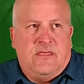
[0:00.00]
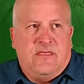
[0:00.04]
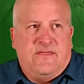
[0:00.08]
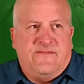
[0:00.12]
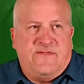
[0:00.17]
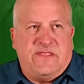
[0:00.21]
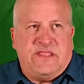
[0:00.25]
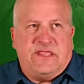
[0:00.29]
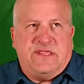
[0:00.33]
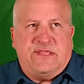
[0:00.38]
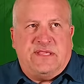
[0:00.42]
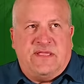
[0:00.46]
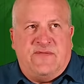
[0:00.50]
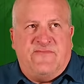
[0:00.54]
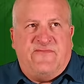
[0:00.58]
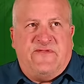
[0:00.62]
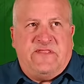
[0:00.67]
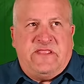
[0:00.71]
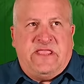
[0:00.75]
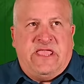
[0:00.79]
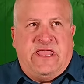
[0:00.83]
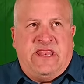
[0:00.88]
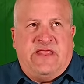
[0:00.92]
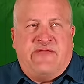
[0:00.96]
57,
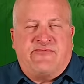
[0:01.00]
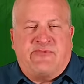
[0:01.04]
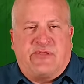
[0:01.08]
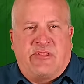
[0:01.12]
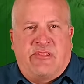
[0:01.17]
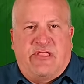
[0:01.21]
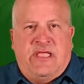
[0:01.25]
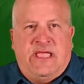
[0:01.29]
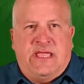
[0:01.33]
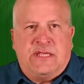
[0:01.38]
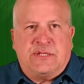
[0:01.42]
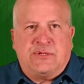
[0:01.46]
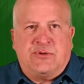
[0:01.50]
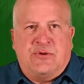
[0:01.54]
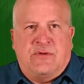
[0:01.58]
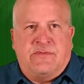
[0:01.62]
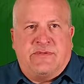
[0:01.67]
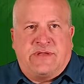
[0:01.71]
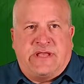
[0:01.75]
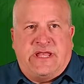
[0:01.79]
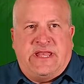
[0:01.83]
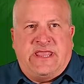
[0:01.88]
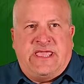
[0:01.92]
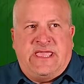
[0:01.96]
58 after the last
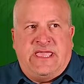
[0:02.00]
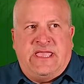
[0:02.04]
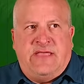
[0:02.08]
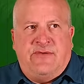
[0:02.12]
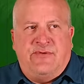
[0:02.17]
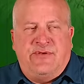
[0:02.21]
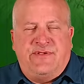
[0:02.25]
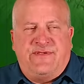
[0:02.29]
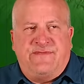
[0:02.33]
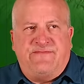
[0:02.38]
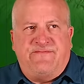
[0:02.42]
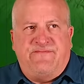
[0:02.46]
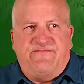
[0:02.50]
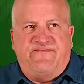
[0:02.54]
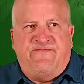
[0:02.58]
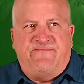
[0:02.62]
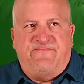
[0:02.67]
storm. Today, it was